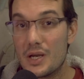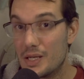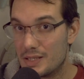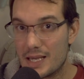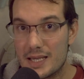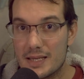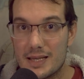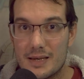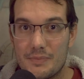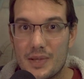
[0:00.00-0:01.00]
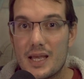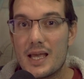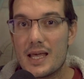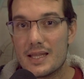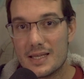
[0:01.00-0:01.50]
taking them
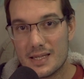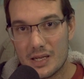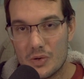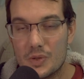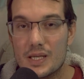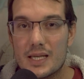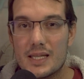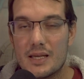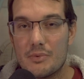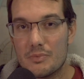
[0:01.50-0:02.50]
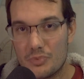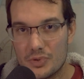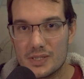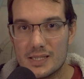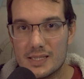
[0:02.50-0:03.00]
and then looking at them and
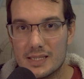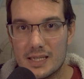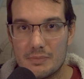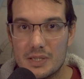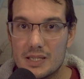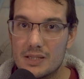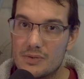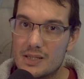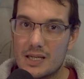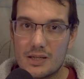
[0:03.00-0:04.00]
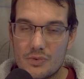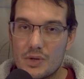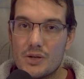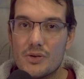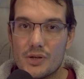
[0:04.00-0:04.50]
processing them. It was like
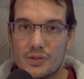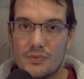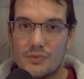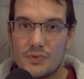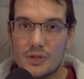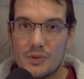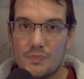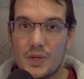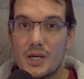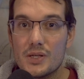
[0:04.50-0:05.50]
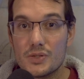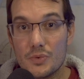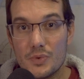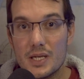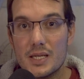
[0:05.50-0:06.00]
really a lot of fun. So
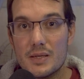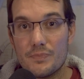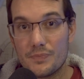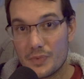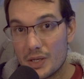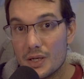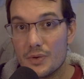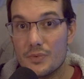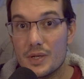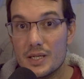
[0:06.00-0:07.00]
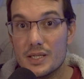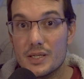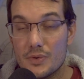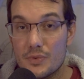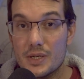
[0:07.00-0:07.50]
really, really,
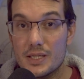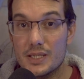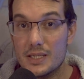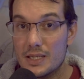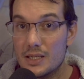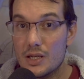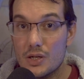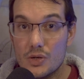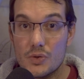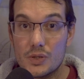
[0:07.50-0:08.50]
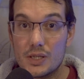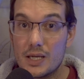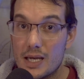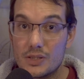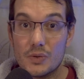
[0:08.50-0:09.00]
really look
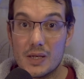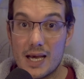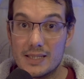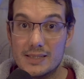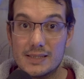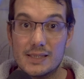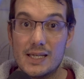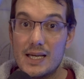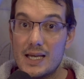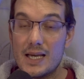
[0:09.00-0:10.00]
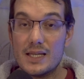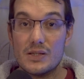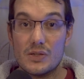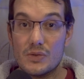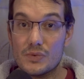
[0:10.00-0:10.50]
at your lighting
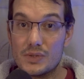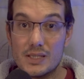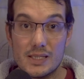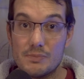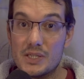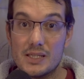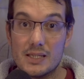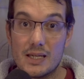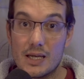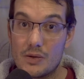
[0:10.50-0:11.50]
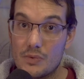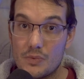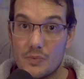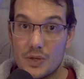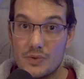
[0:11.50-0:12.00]
and don't dismiss it. Like
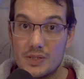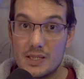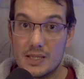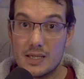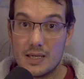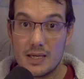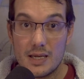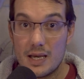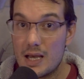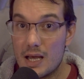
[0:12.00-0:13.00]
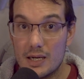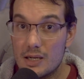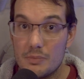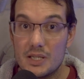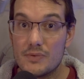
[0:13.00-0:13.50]
when you see a
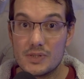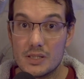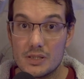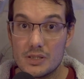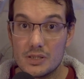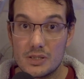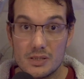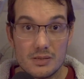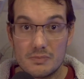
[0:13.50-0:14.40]
little bit of sun, just